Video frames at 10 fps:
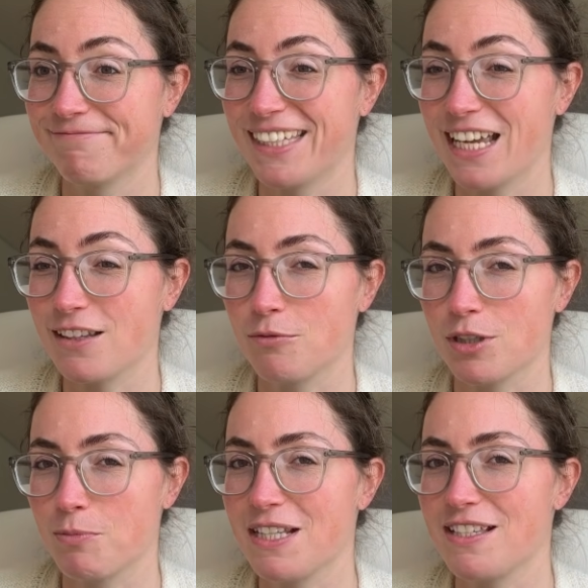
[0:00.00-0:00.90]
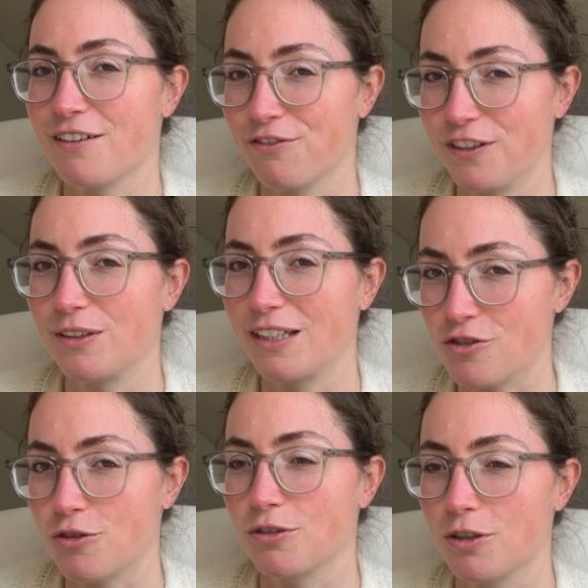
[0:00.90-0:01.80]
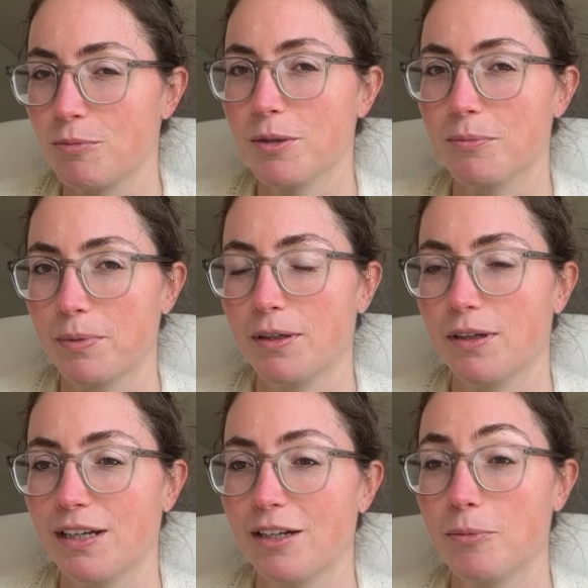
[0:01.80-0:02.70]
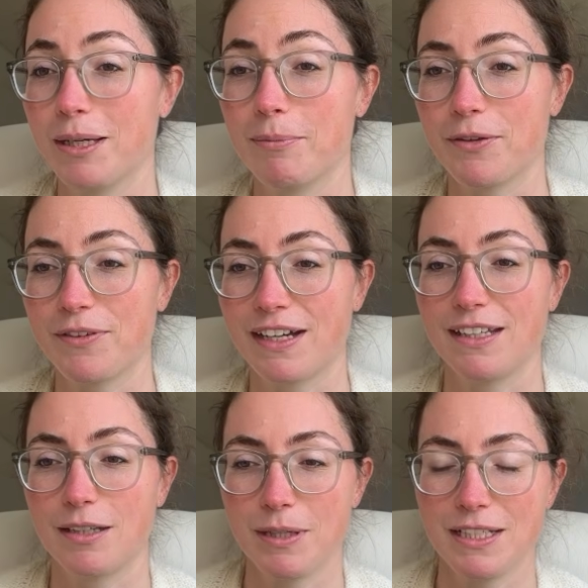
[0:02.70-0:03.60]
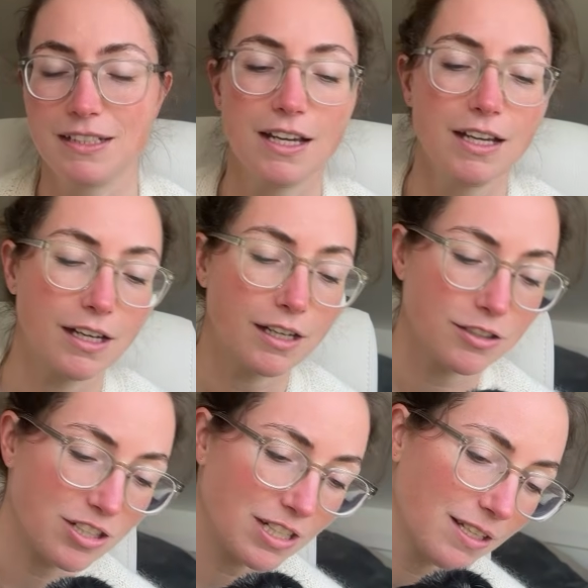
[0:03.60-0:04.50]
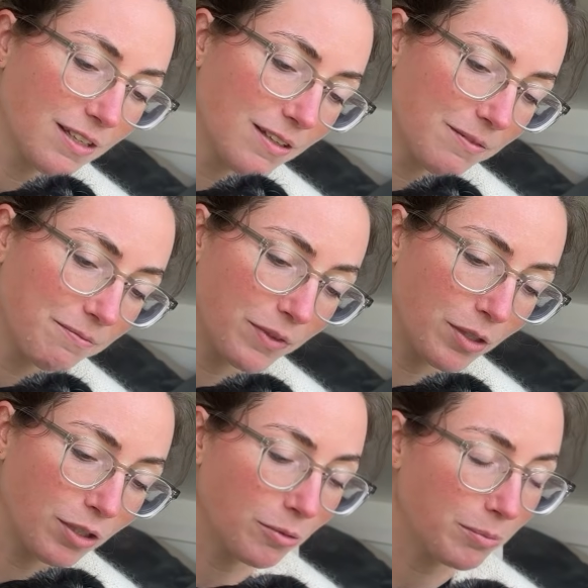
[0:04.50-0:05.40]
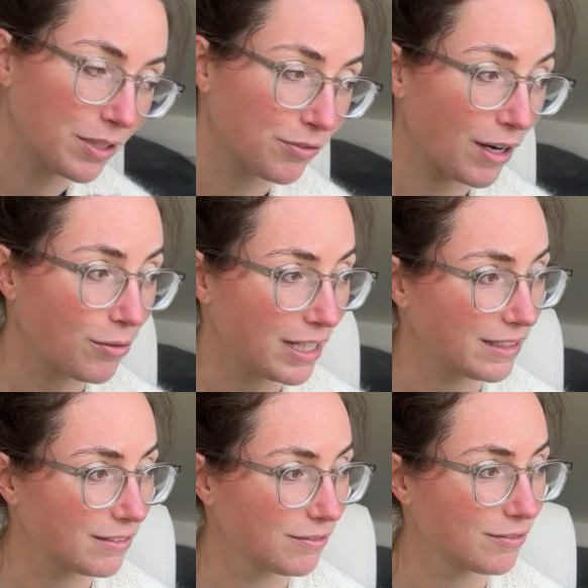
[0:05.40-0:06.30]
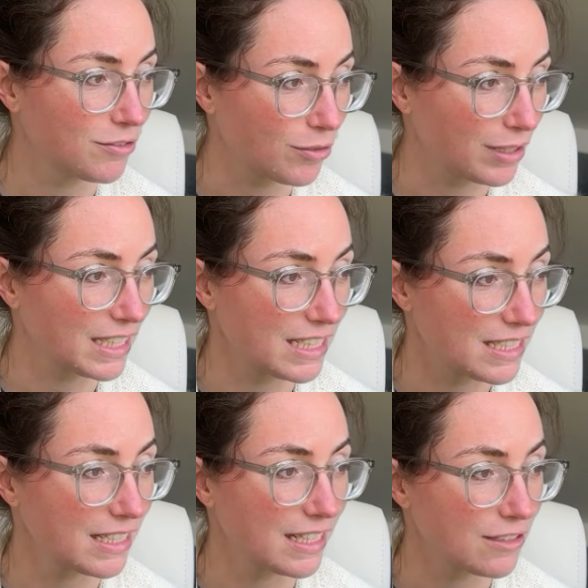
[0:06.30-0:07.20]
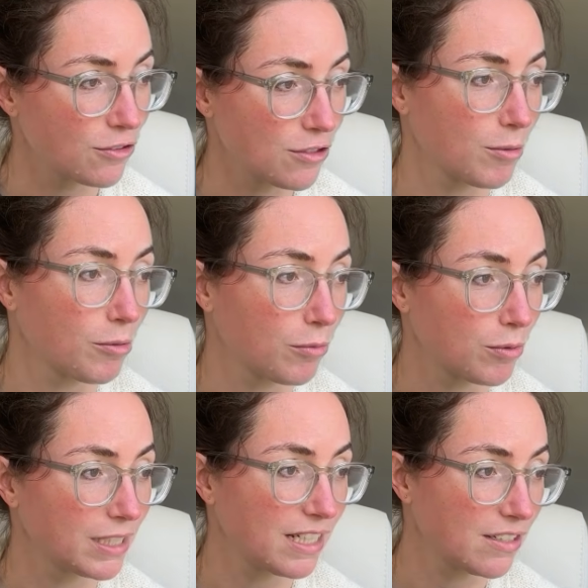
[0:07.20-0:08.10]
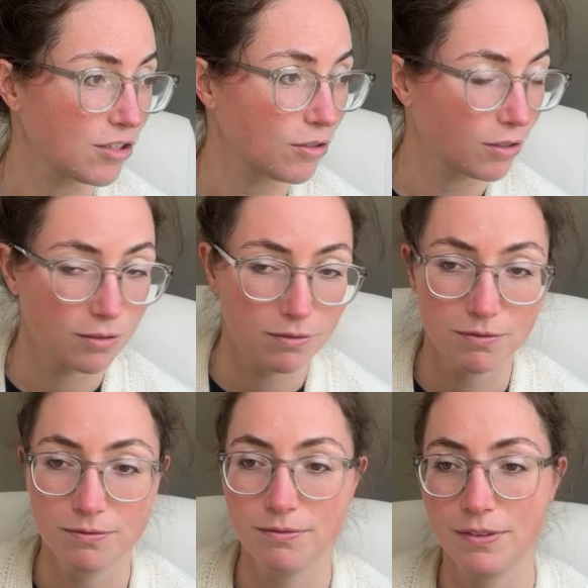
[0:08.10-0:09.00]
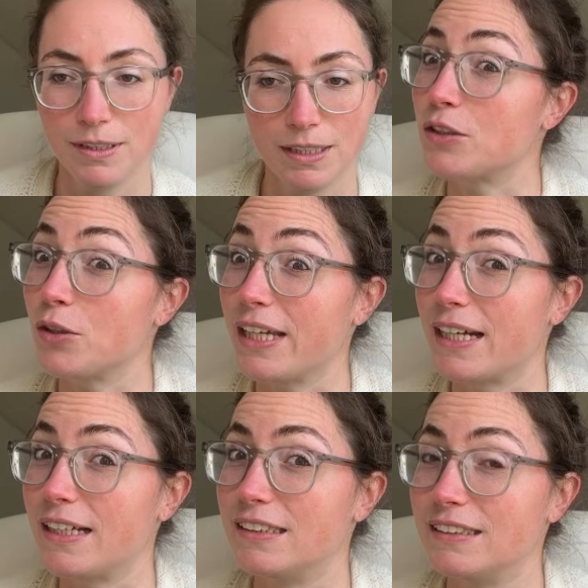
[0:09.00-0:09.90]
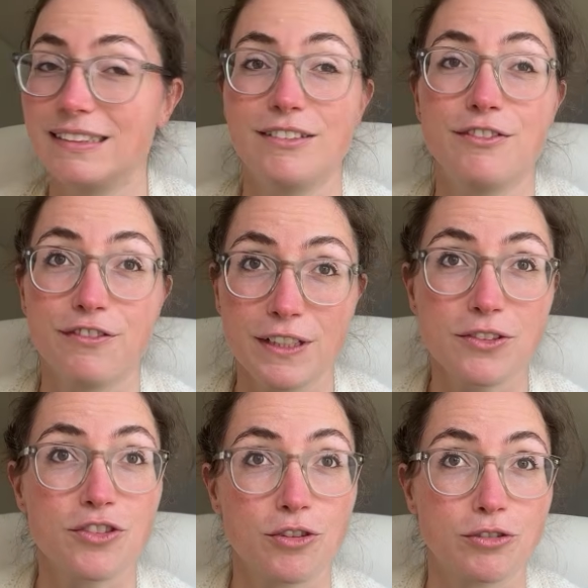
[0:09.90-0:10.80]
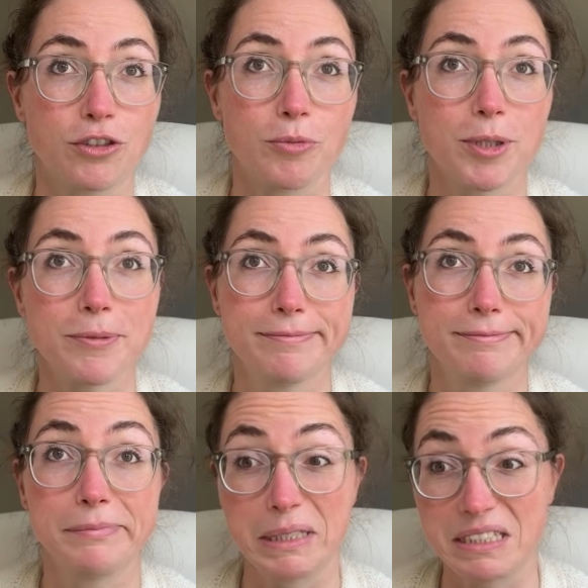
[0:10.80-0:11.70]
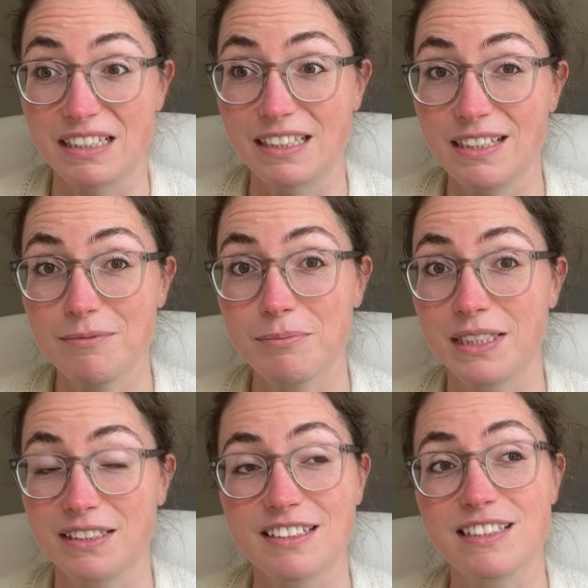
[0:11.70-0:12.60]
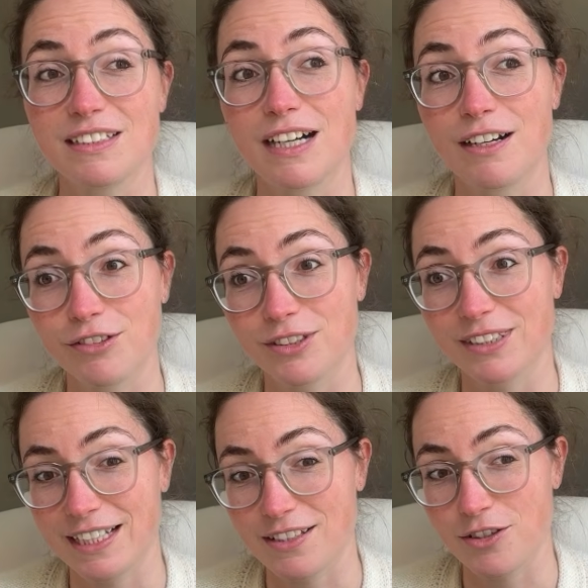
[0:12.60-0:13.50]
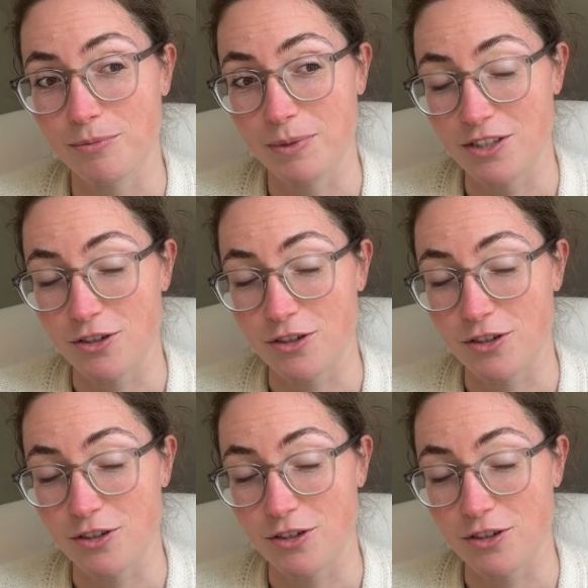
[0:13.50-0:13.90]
yet, which means I've filled that October, but a little bit about that in a bit. Archie, you can't be growling during this. It's just someone walking their dog. So yeah, filled October, basically, because I still haven't cast on my